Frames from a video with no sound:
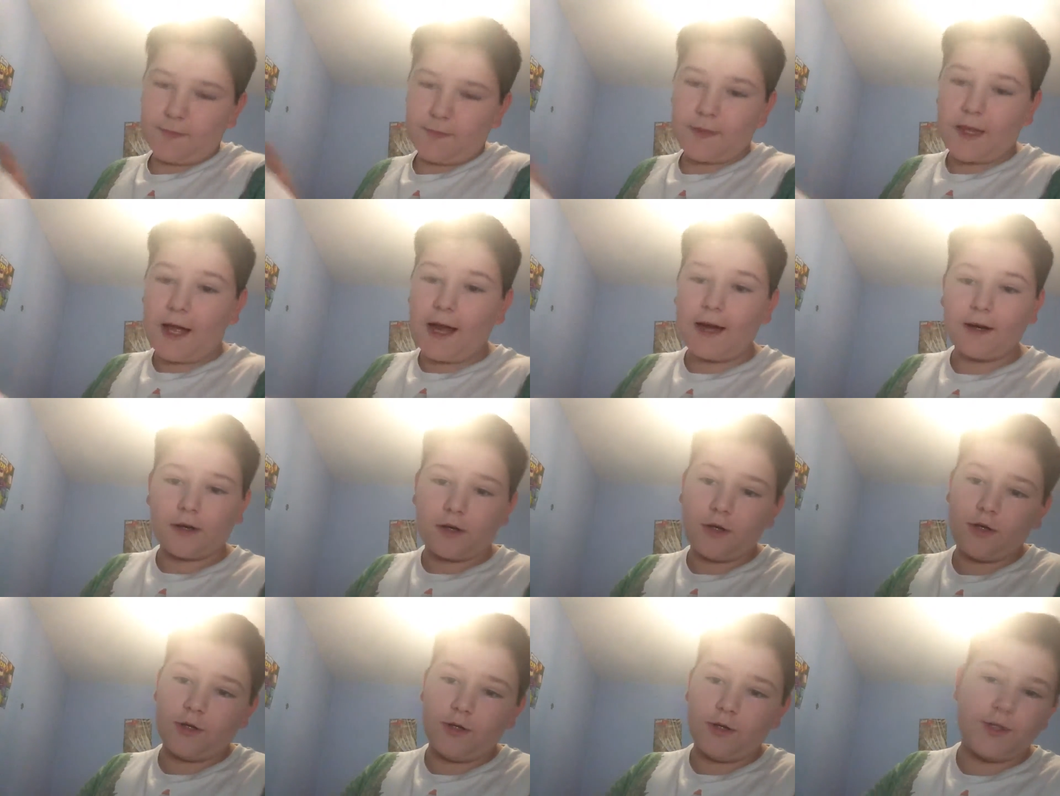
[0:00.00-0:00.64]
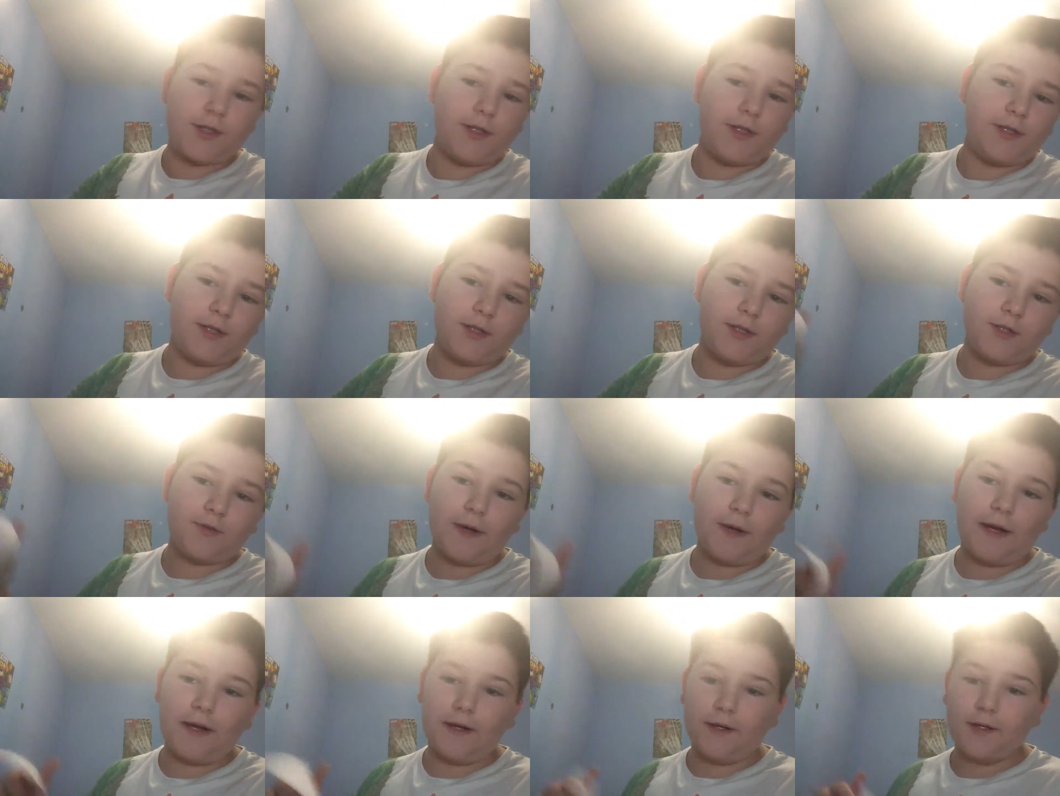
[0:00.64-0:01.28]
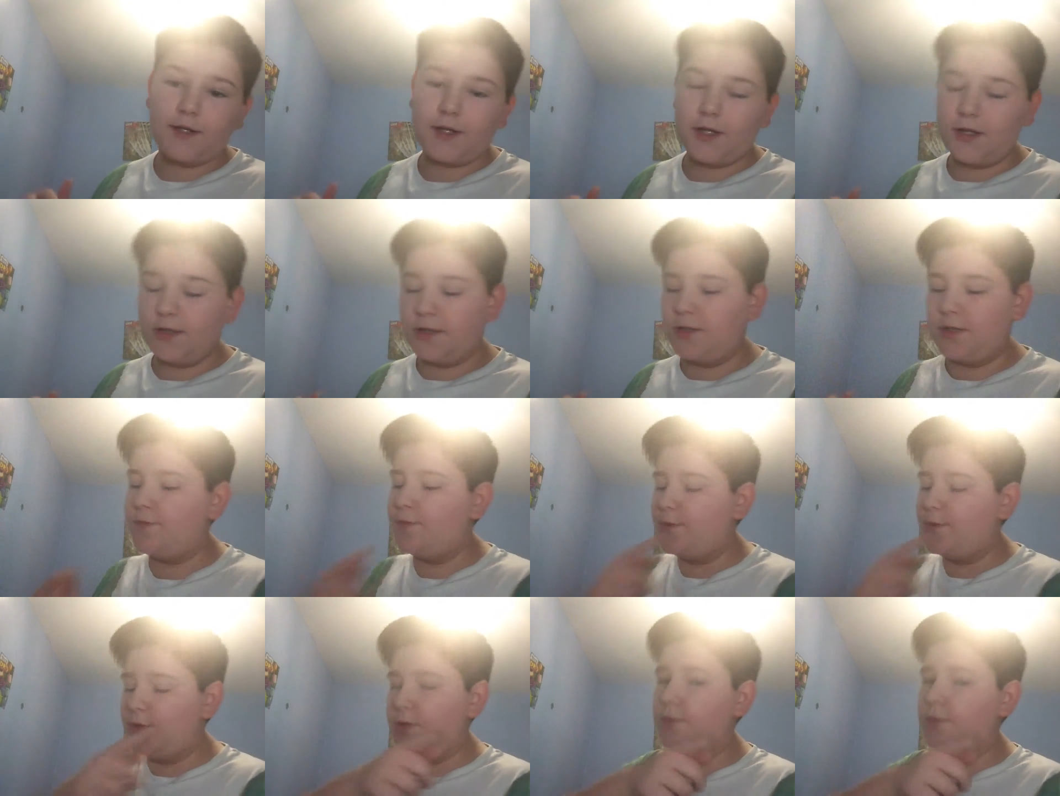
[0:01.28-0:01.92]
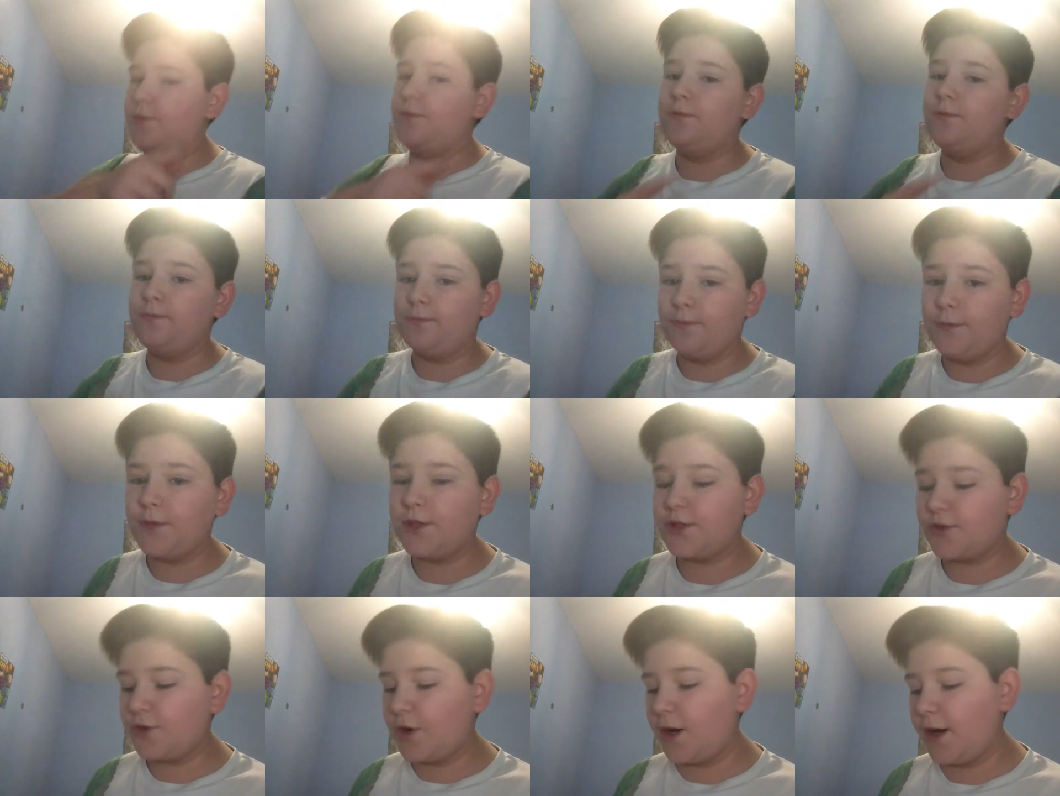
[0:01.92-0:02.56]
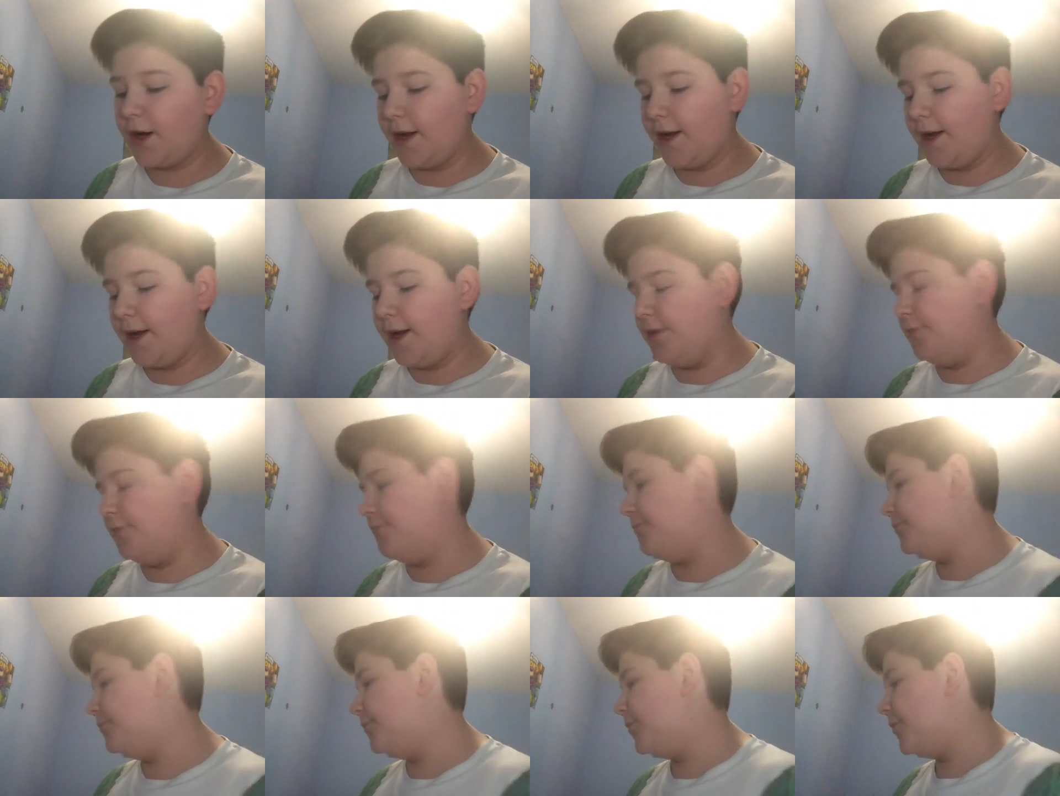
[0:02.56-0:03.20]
that colour's in as well, it turns blue, try it out.